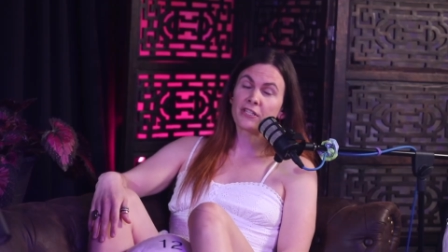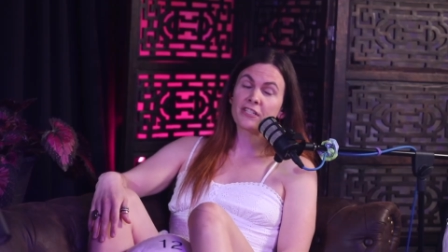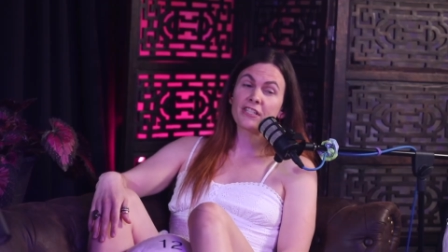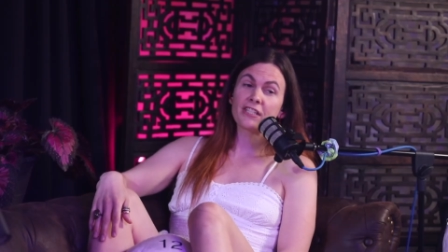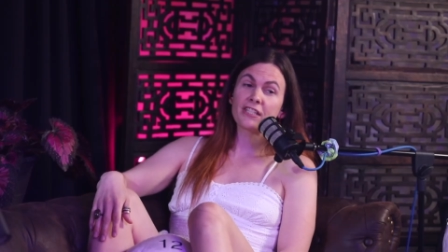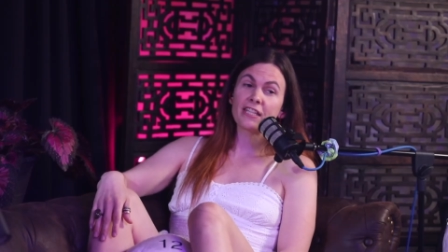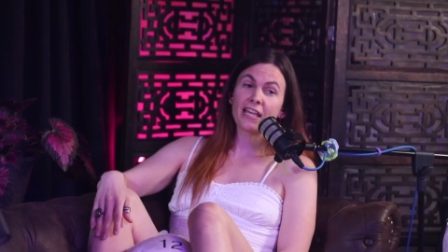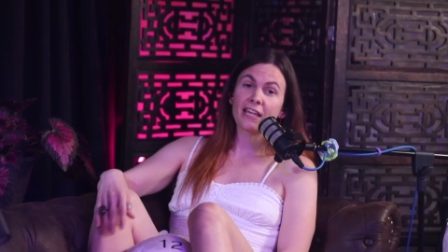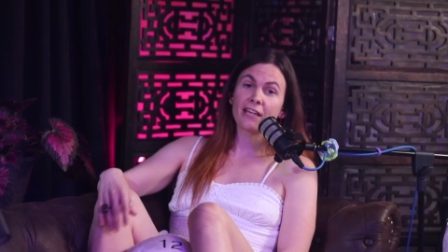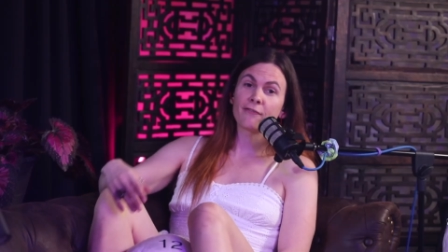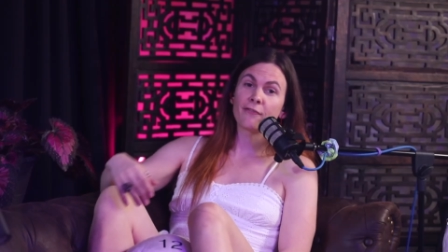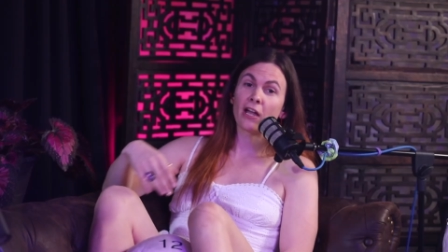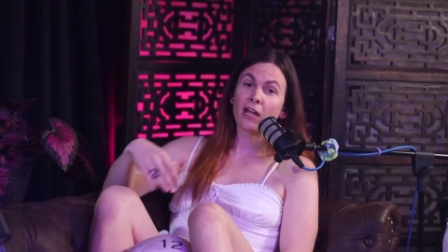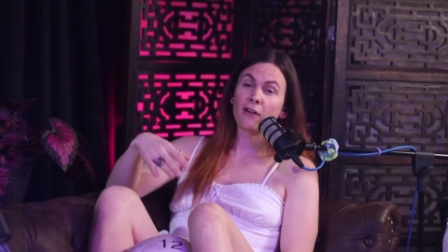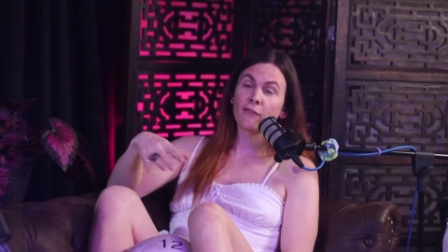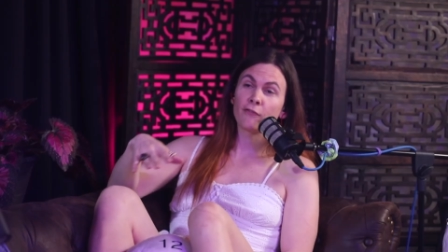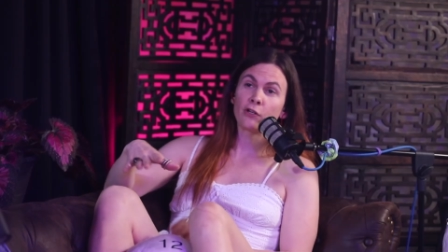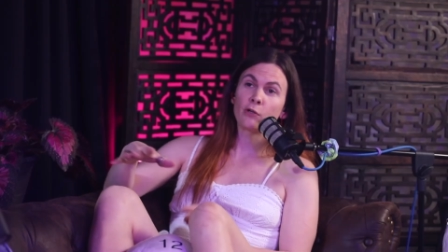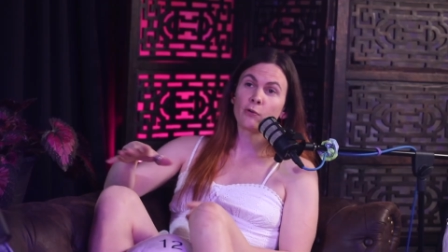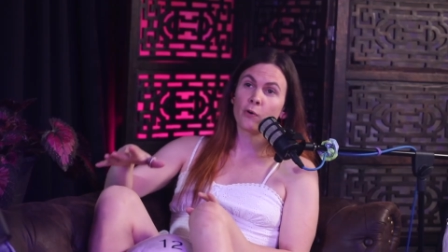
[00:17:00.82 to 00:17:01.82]
save
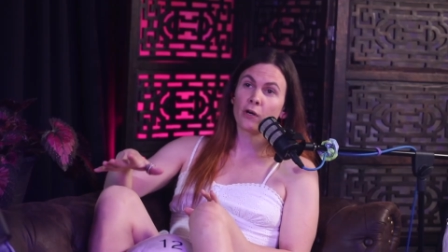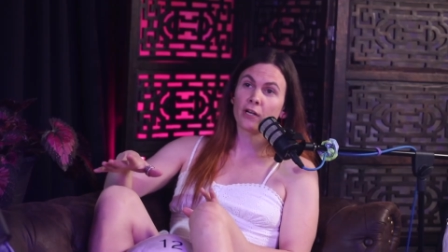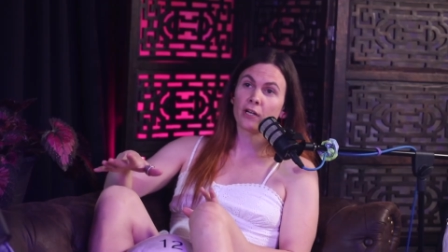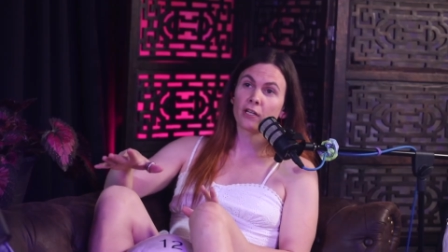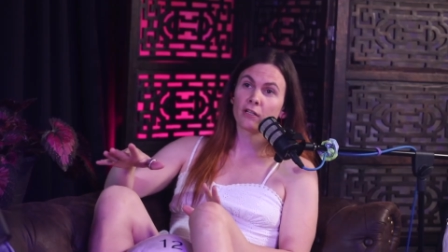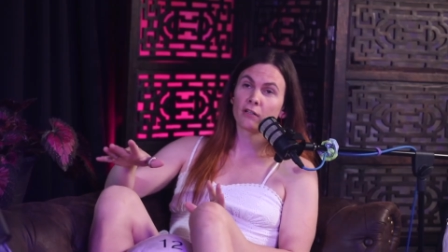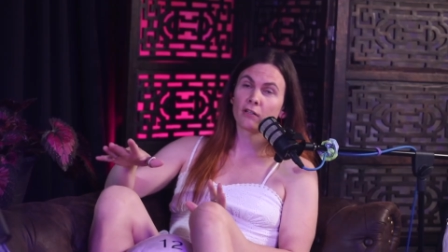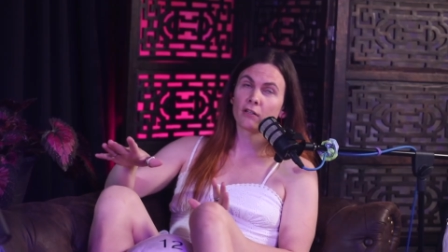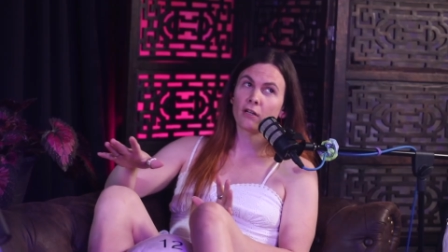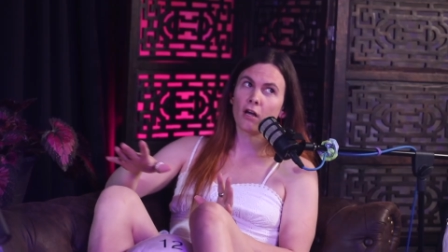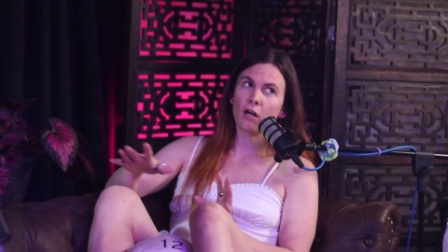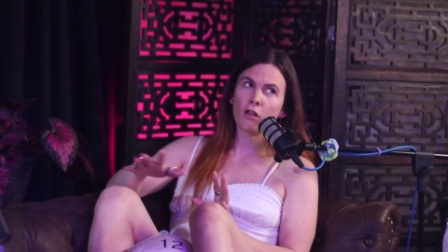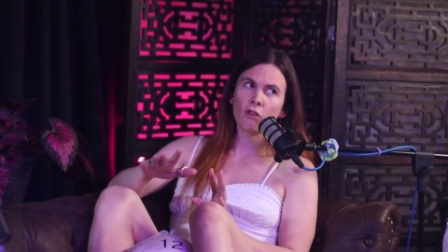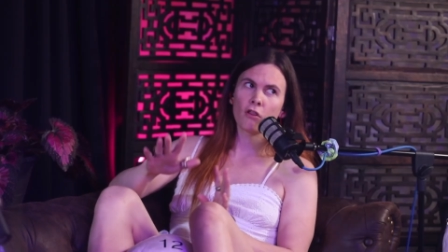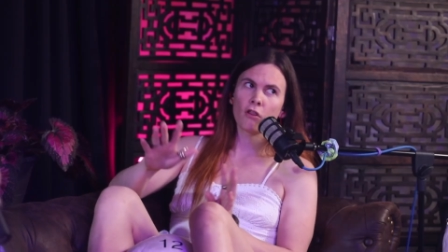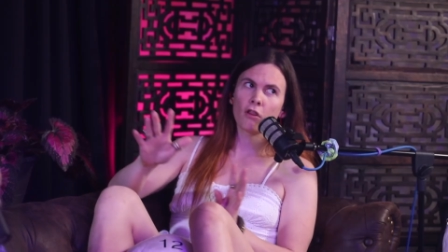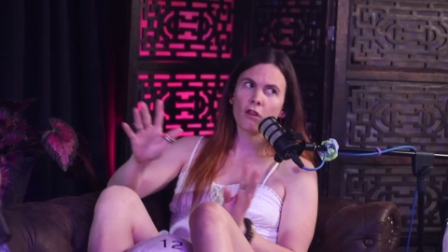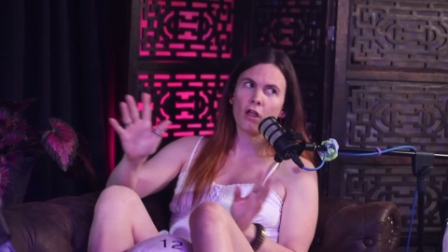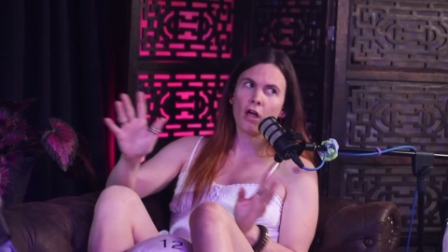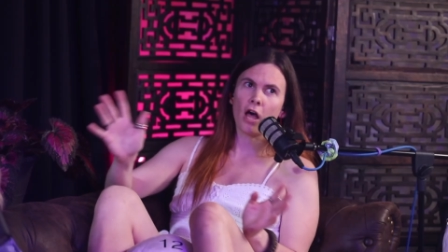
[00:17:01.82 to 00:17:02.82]
everyone a
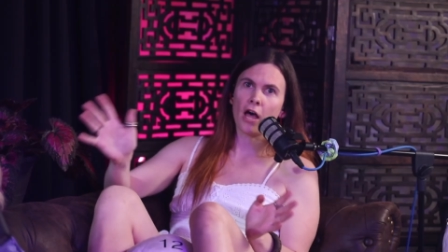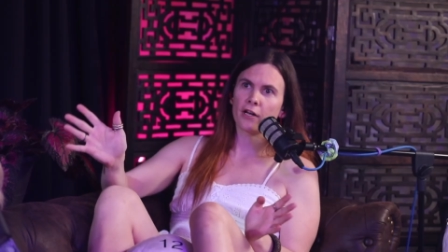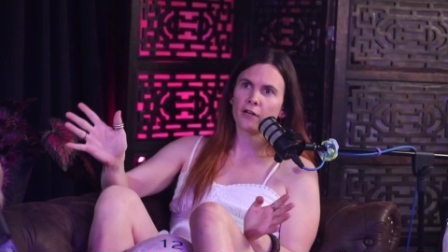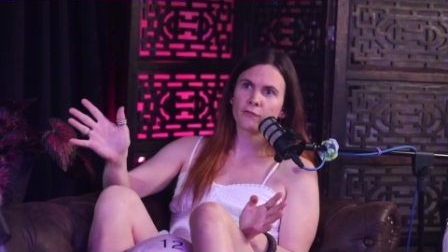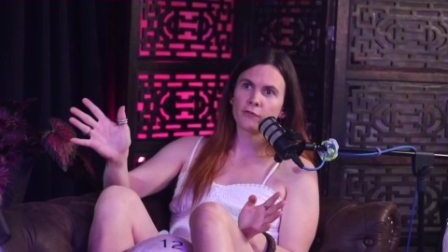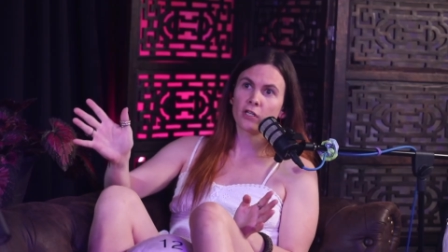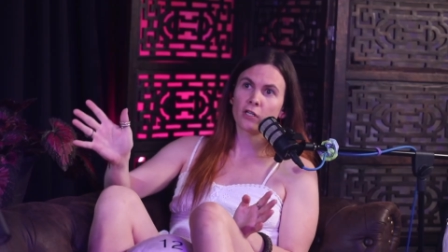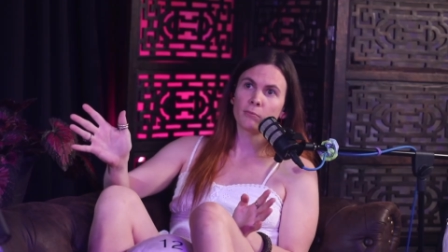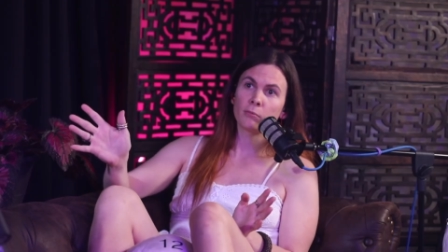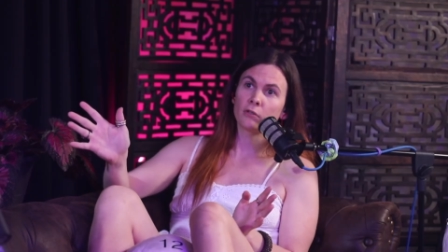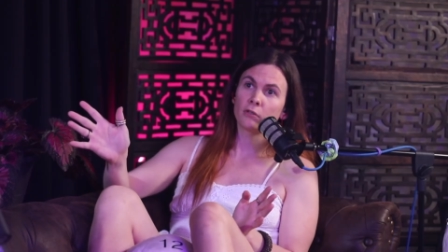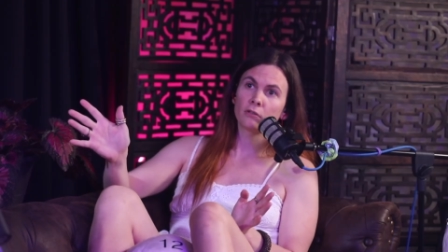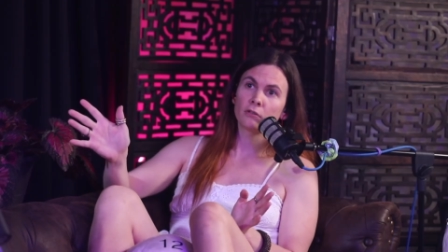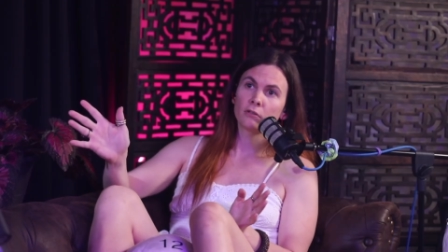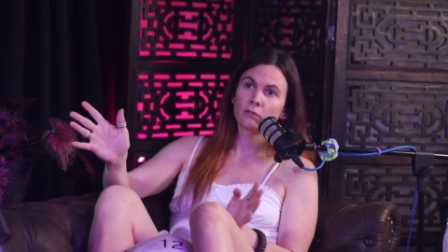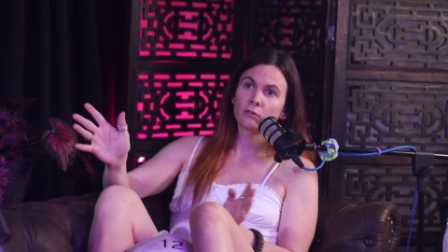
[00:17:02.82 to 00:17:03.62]
lot of trouble.